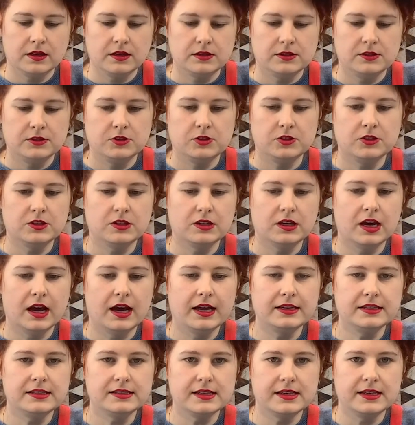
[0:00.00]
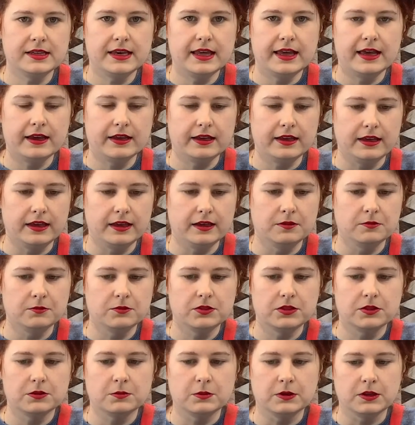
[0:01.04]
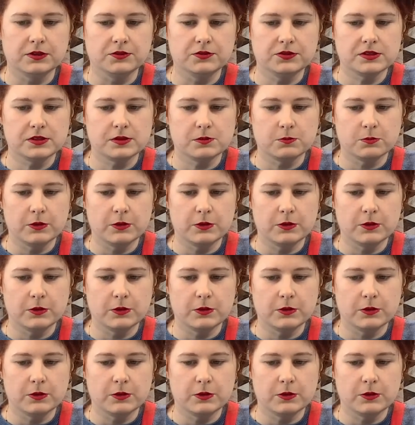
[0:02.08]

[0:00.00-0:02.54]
So you can kind of see now here with the whips,